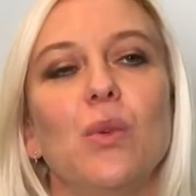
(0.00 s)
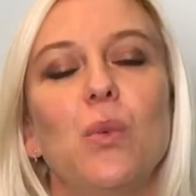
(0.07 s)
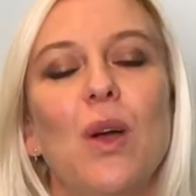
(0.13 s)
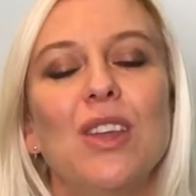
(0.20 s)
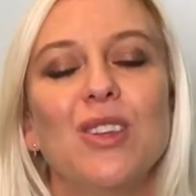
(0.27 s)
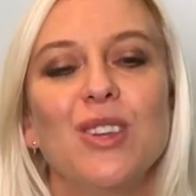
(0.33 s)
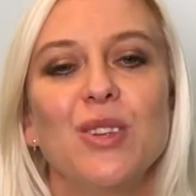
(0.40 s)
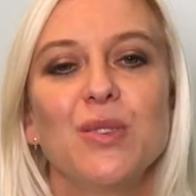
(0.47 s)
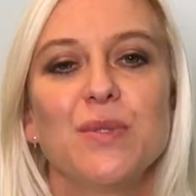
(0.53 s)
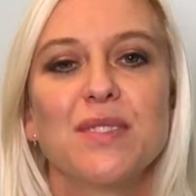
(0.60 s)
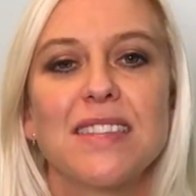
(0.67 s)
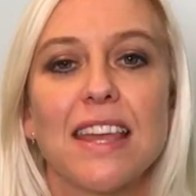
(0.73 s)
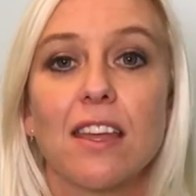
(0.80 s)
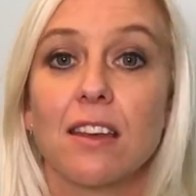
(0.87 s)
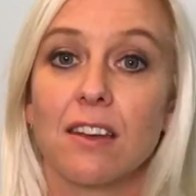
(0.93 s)
When you
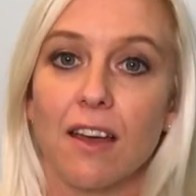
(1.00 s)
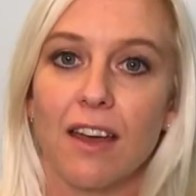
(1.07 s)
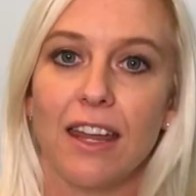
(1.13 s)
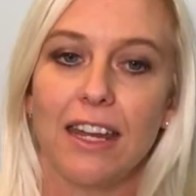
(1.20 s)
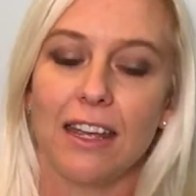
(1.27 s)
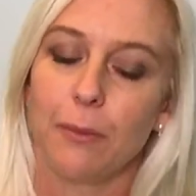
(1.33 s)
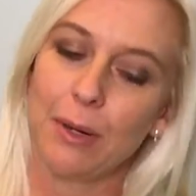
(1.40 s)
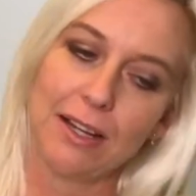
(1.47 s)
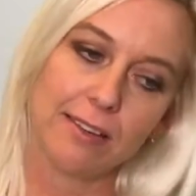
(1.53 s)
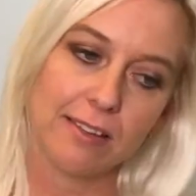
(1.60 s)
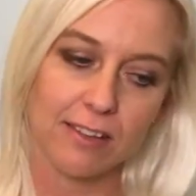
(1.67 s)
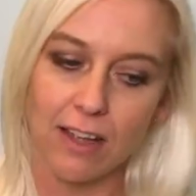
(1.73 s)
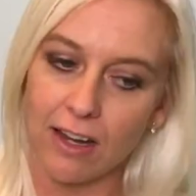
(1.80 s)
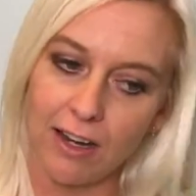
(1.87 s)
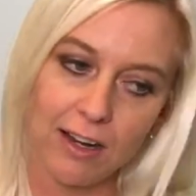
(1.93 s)
say goodnight, when it's
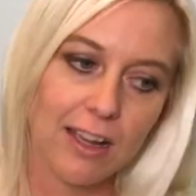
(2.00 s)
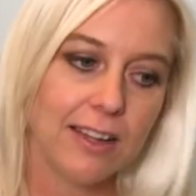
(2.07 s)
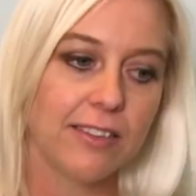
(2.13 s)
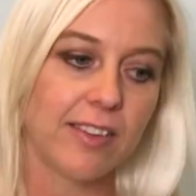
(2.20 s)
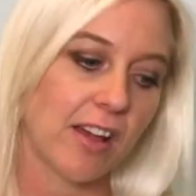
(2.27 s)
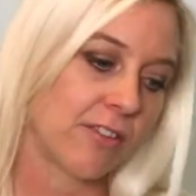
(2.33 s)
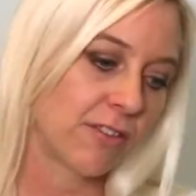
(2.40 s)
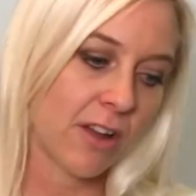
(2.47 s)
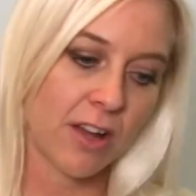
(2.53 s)
kind of lights out